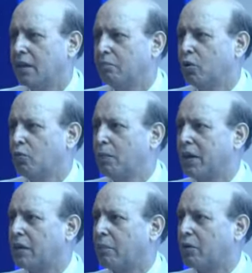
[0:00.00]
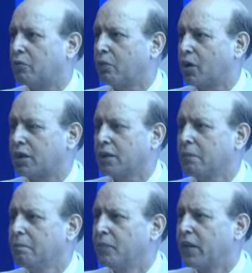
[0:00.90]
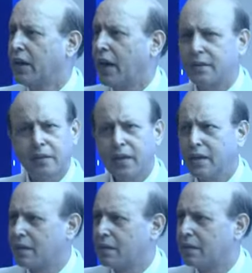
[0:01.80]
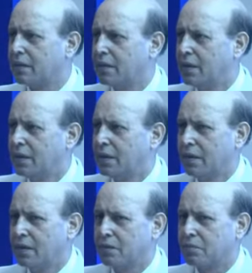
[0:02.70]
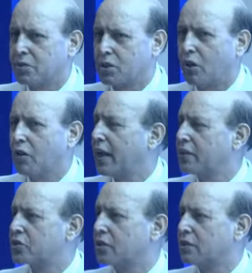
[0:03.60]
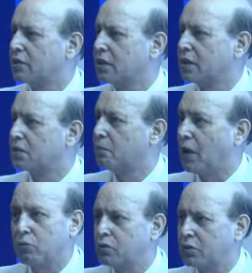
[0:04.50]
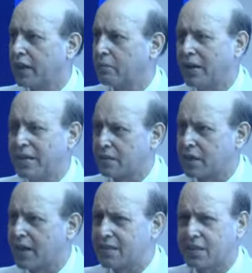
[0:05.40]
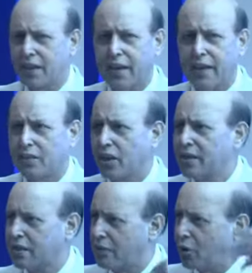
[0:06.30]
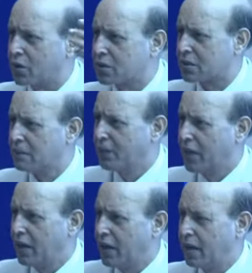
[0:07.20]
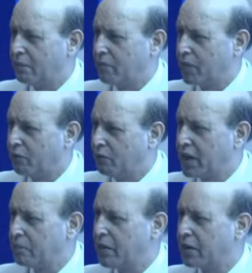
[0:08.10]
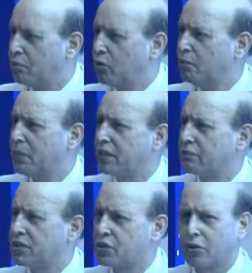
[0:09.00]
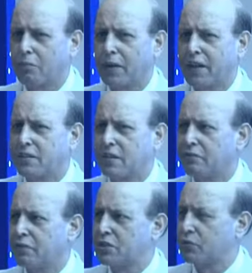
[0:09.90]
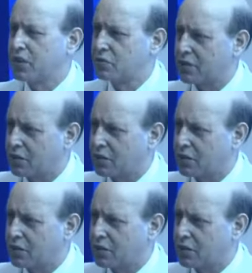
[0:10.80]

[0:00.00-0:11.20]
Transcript: movement about water, I think strong action is bound to take place. Last year, I think there was a very big movement which took place, and which was